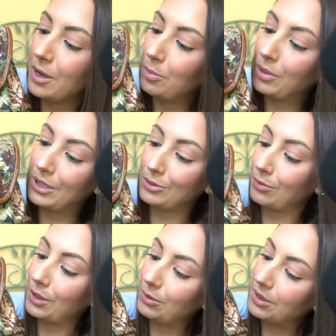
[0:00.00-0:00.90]
But it's
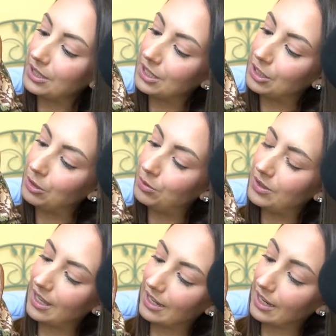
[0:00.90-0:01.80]
really, really cute,
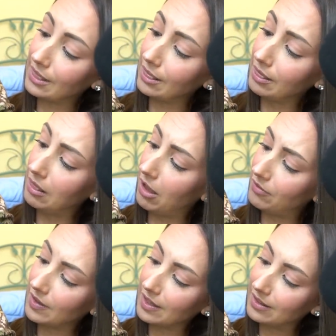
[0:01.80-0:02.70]
and I
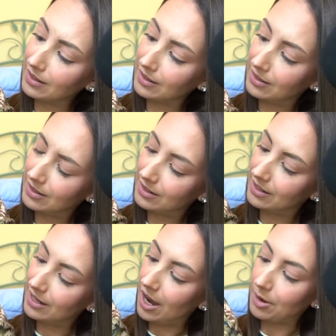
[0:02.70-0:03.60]
love it.
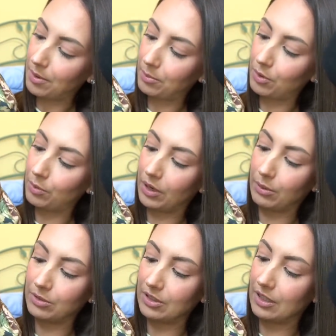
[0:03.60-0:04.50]
I remember when I
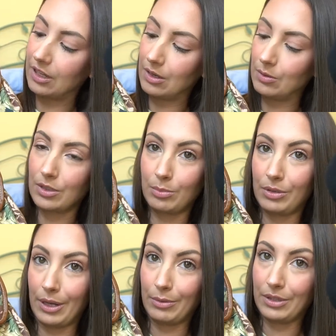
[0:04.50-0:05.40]
was a kid, I used to
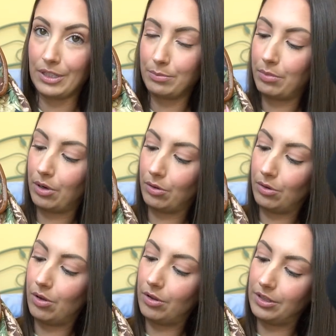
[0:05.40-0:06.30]
play with this buckle
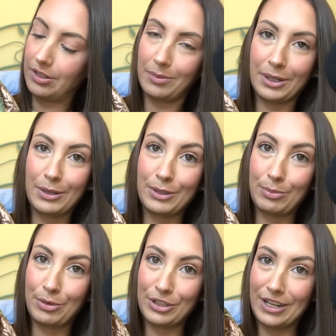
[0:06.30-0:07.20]
all the time. Like I used to
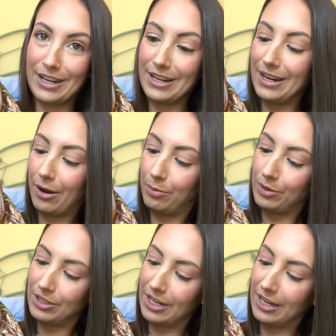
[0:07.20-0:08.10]
push it in and out,
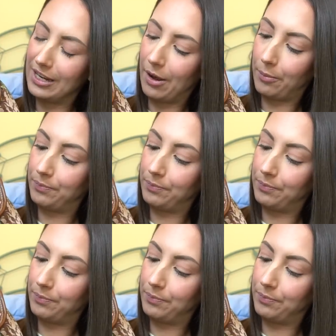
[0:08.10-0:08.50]
push it in and out.